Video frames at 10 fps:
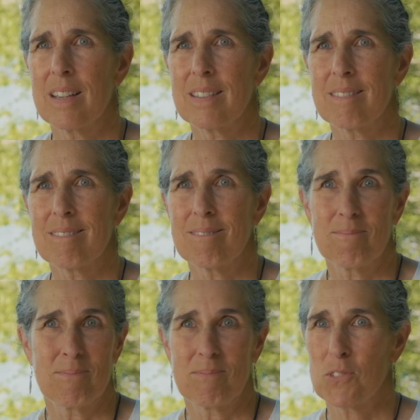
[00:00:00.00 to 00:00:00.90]
and
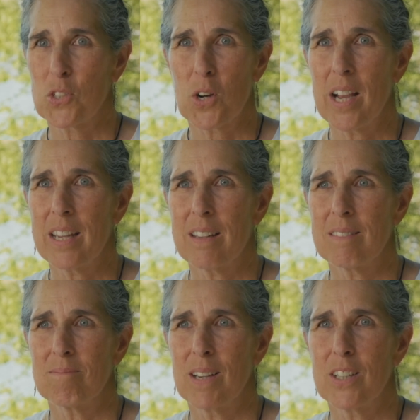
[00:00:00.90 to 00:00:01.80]
try
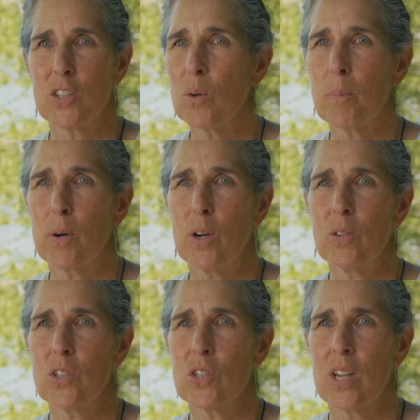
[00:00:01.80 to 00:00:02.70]
a, a new
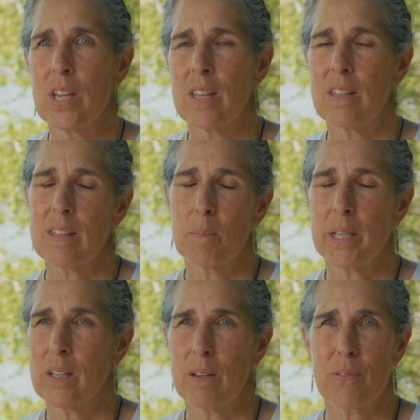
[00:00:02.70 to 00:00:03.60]
approach that they
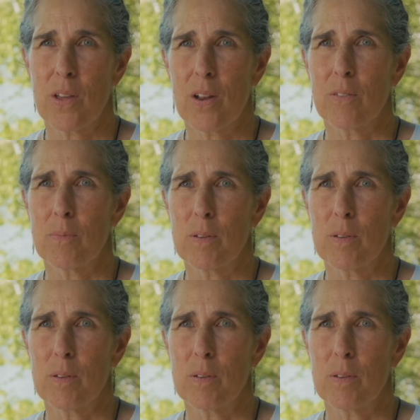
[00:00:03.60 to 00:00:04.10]
might not have thought of